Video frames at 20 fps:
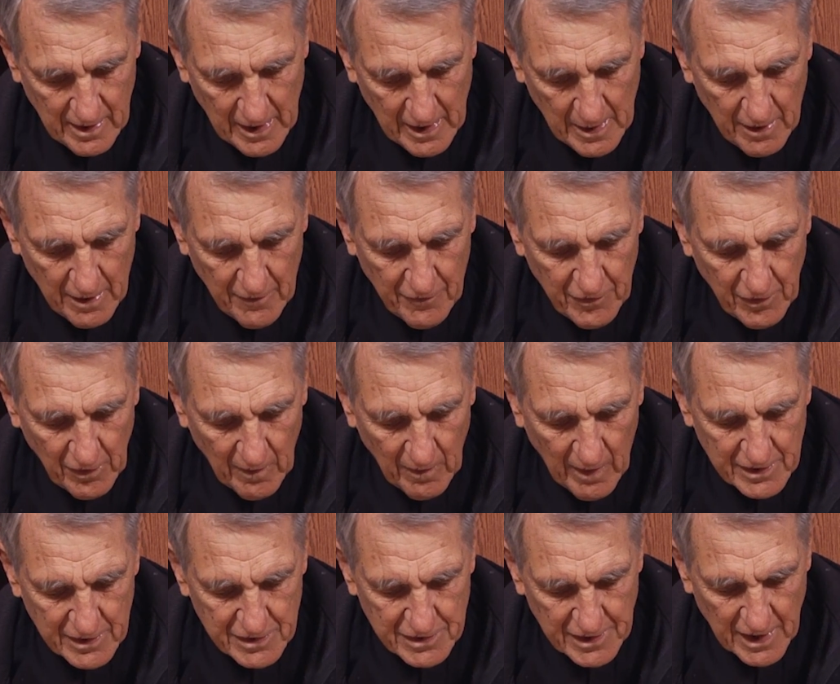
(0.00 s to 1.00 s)
And then a few
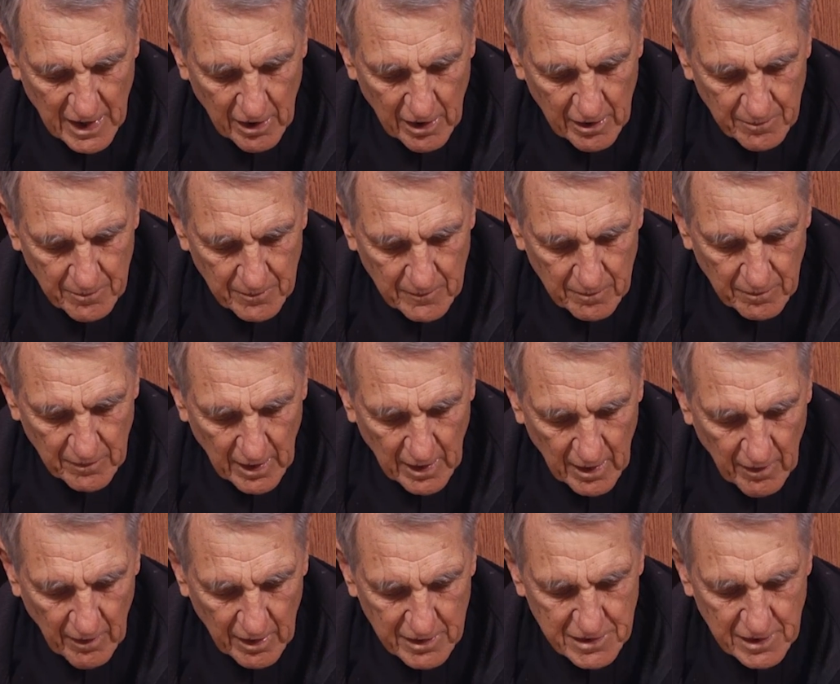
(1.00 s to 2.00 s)
lines down,
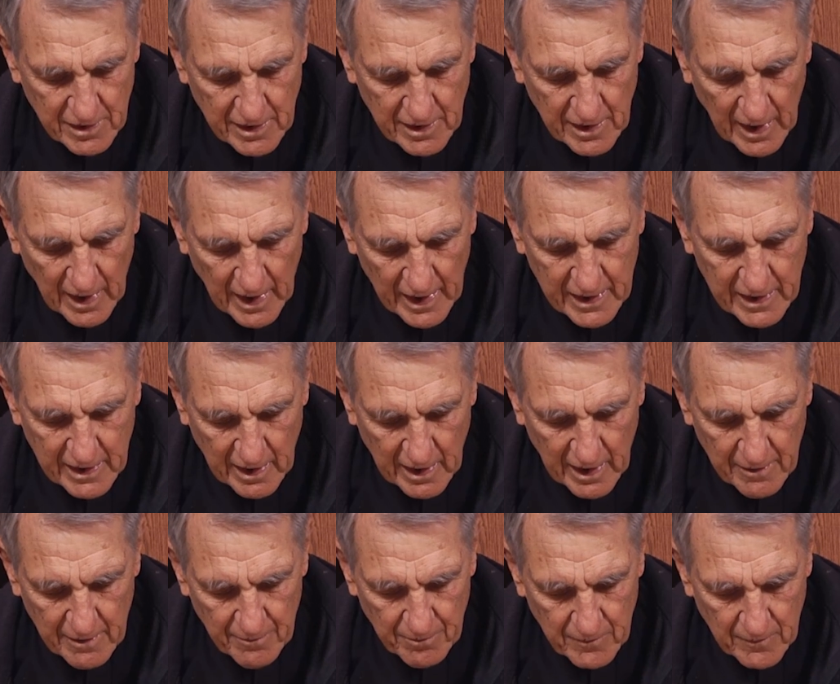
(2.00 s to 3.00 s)
thus in the
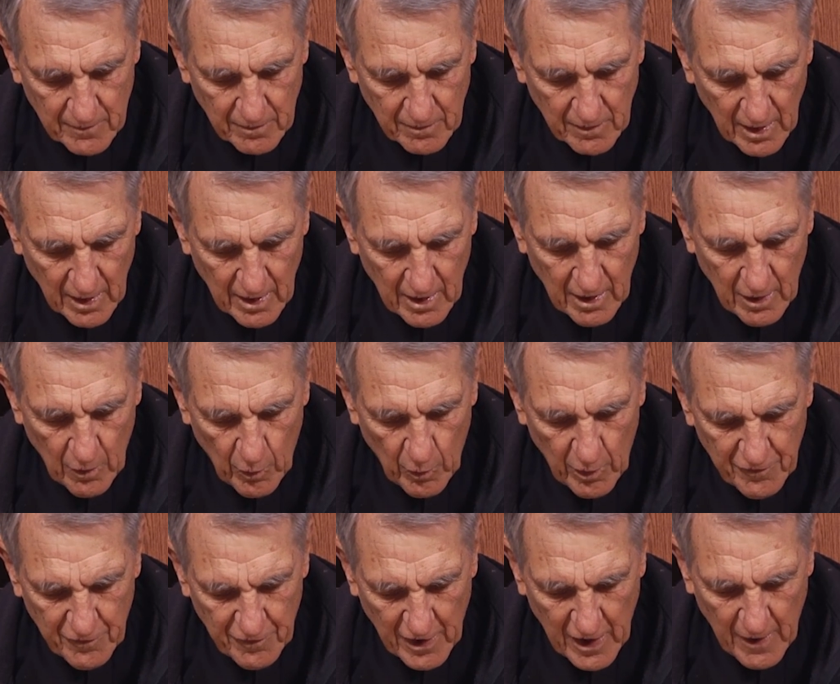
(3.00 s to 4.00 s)
icon,
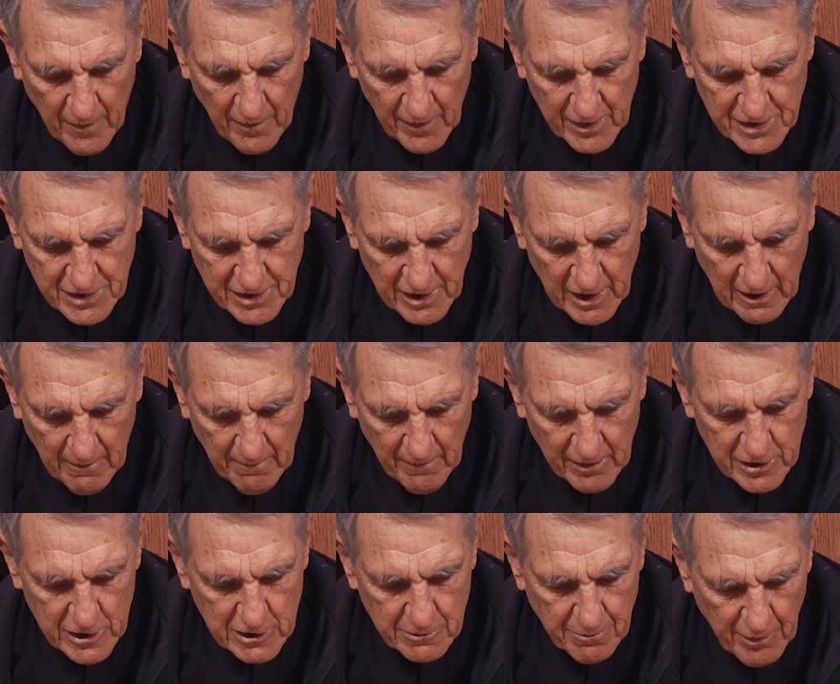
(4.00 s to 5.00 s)
we find the
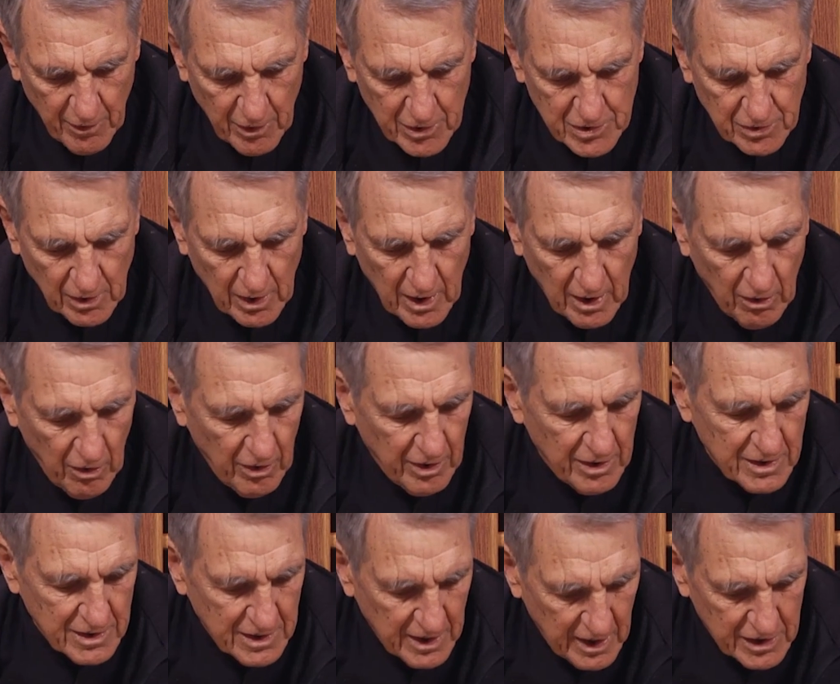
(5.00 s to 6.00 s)
same spiritual
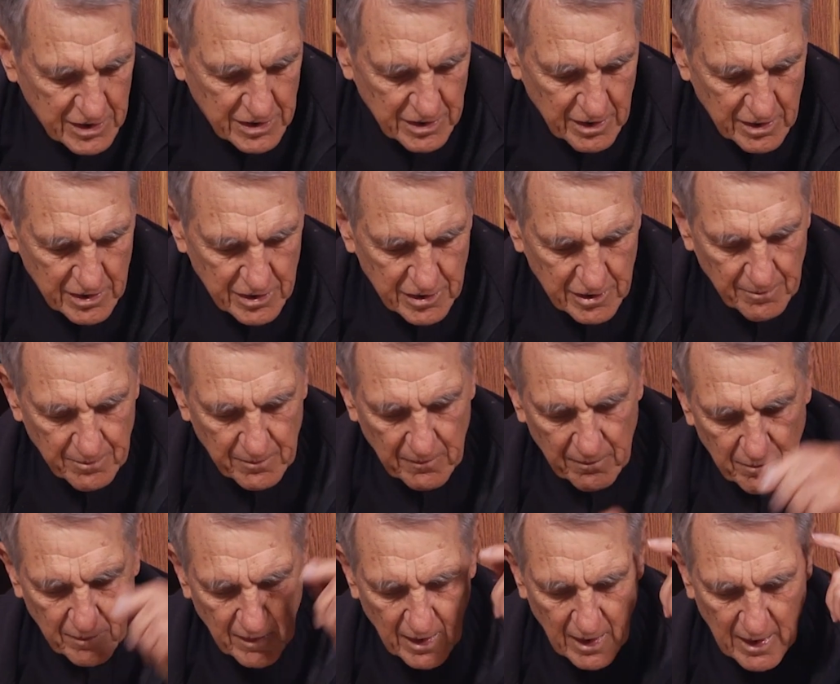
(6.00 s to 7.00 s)
orientations
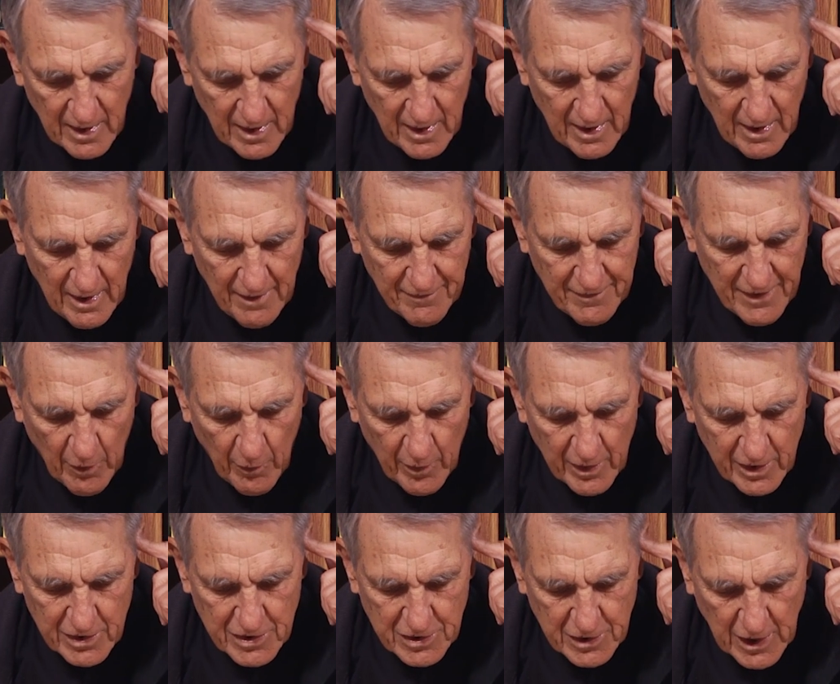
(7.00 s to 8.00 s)
that
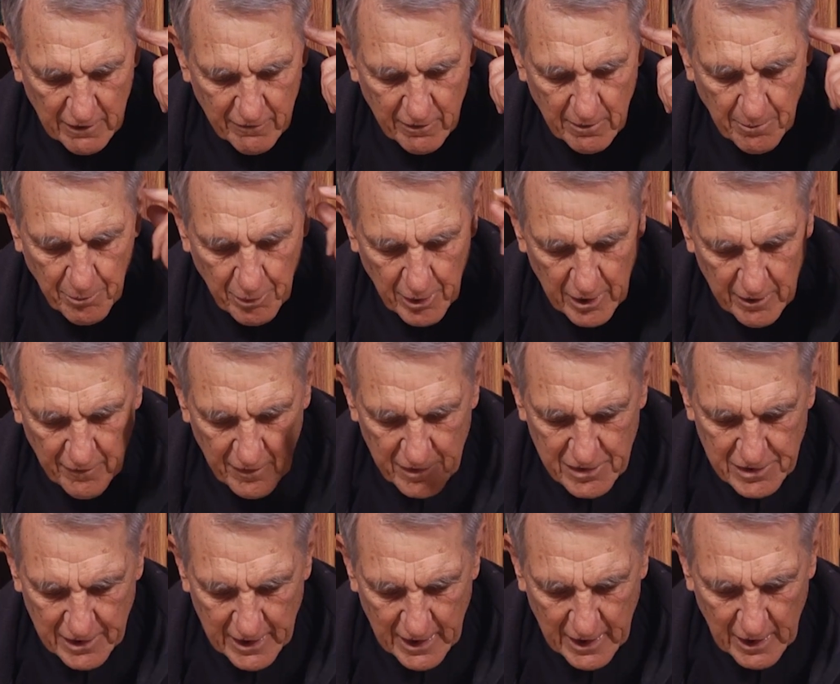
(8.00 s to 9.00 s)
we discovered
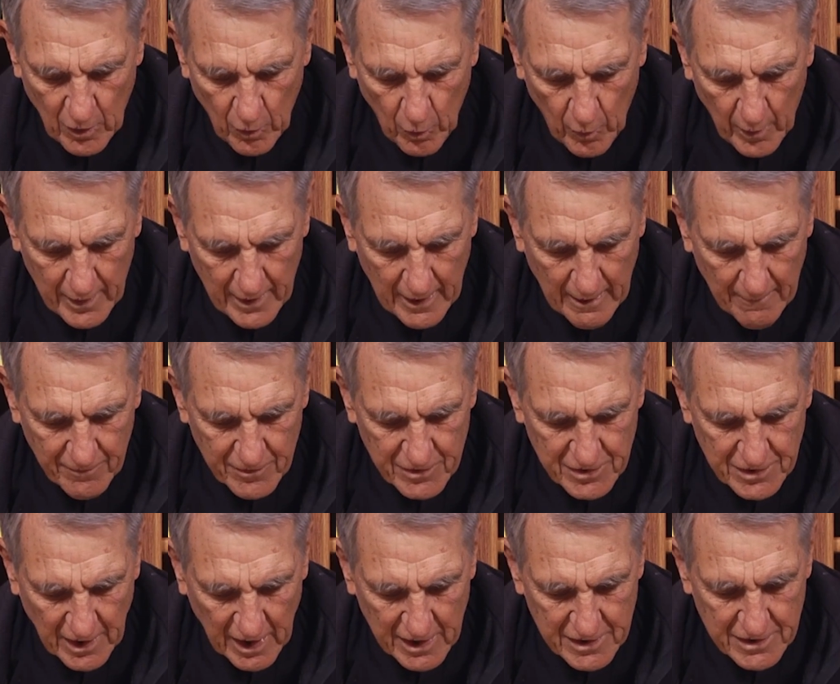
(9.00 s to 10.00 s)
previously when
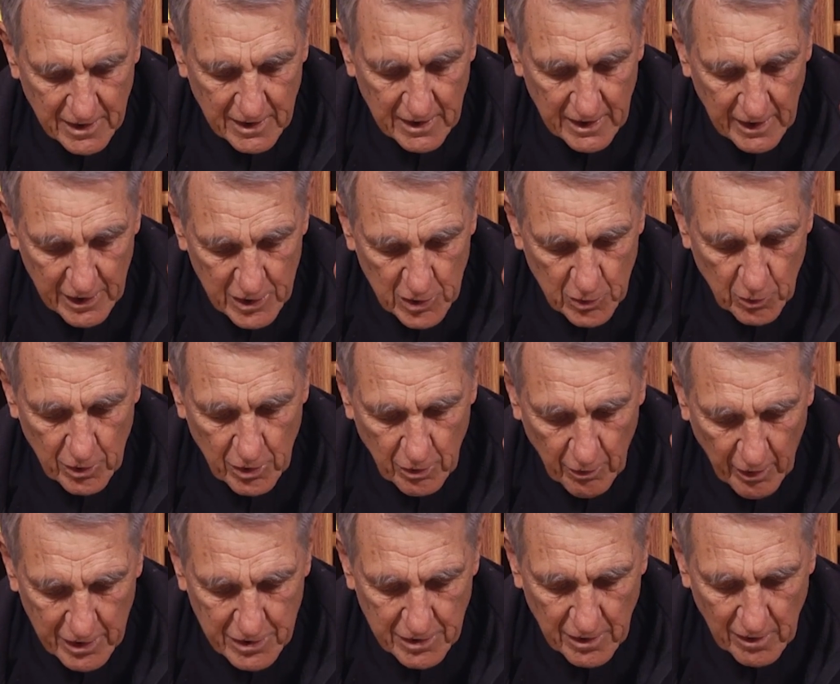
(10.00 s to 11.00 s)
emphasizing the eastward
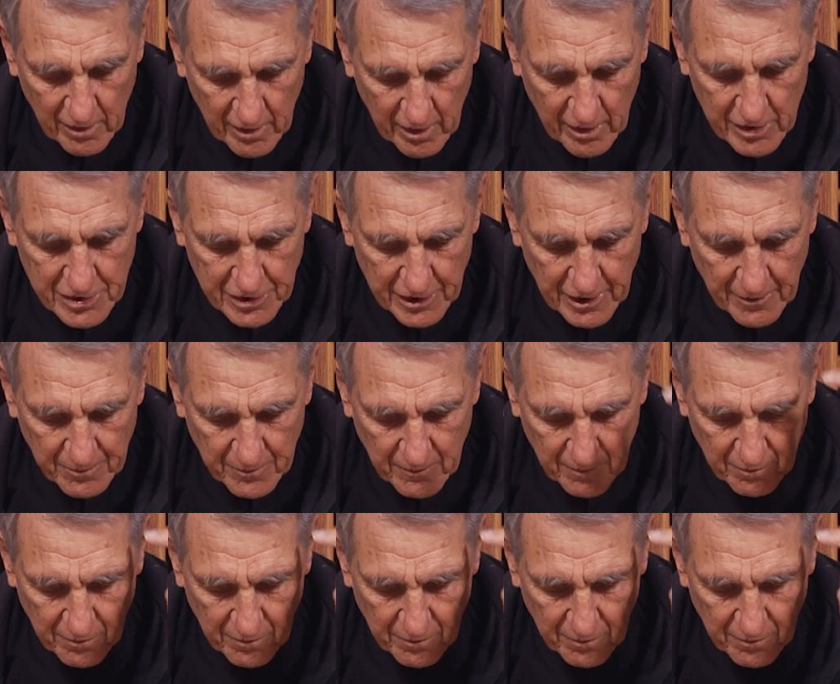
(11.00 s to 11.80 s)
direction of liturgy.